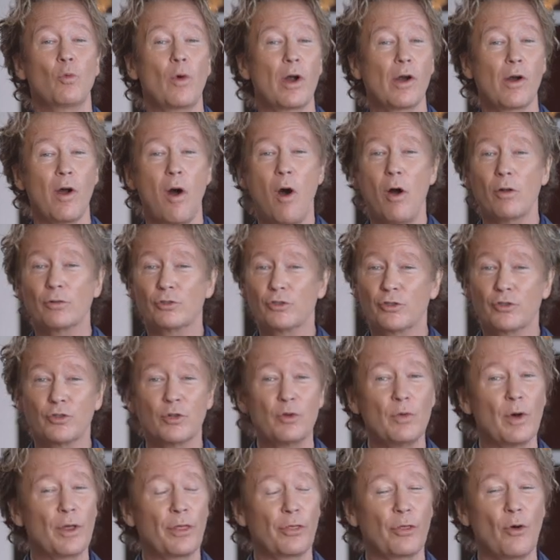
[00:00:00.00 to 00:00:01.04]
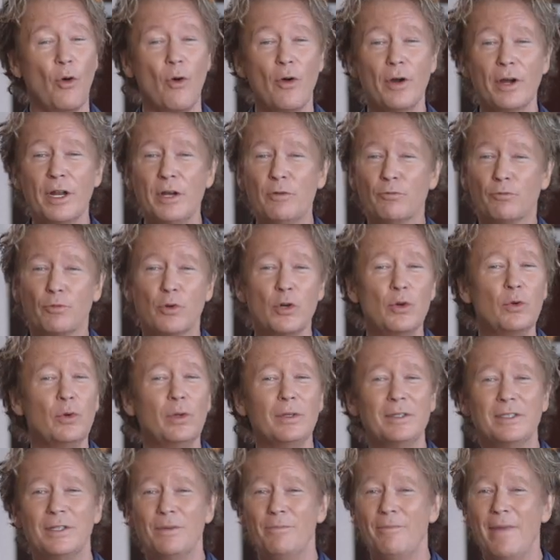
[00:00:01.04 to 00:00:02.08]
where all true authority, rule,
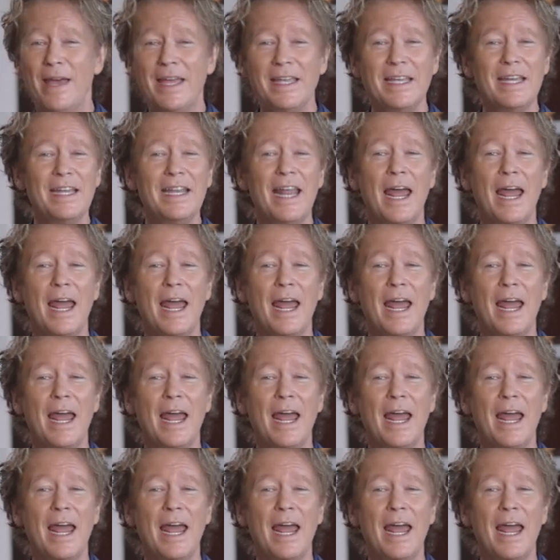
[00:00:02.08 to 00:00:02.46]
dominion,